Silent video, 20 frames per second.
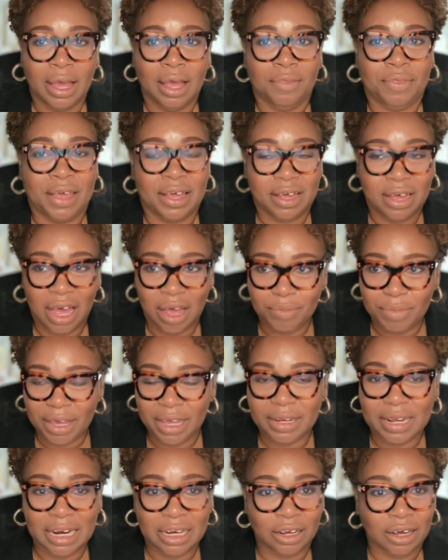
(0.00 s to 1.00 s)
They come
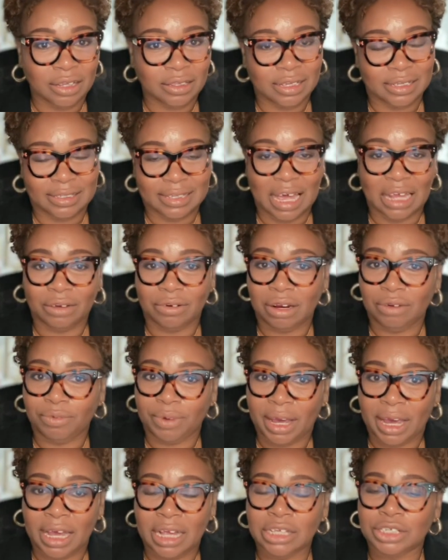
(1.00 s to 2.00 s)
in, they look at the salary
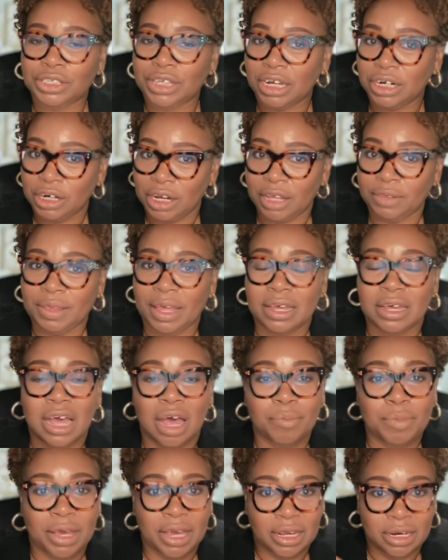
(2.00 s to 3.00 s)
range, and they
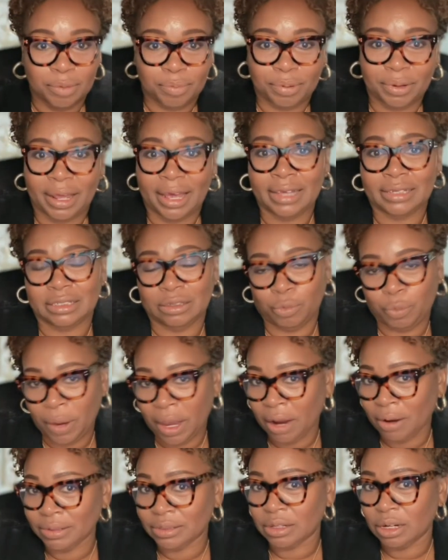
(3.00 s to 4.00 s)
come in a place to
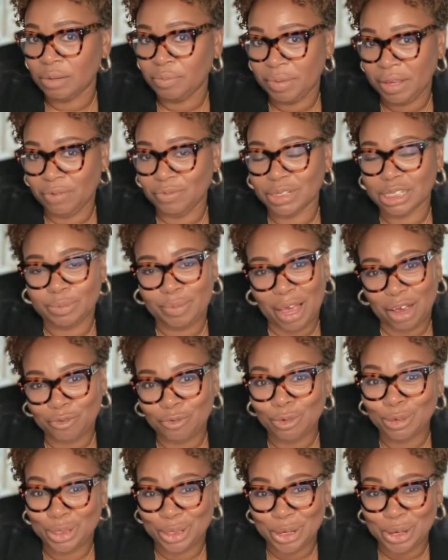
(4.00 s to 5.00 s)
where it's going to be
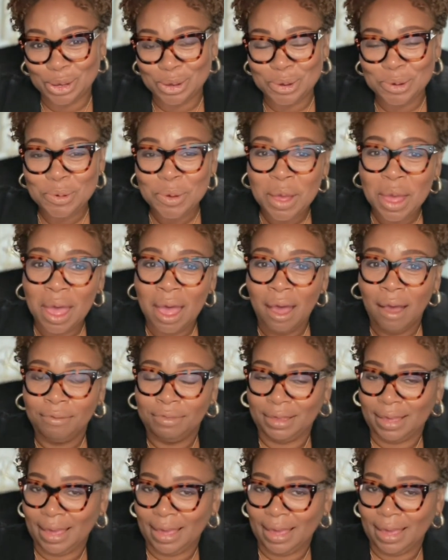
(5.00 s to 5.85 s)
respectful to the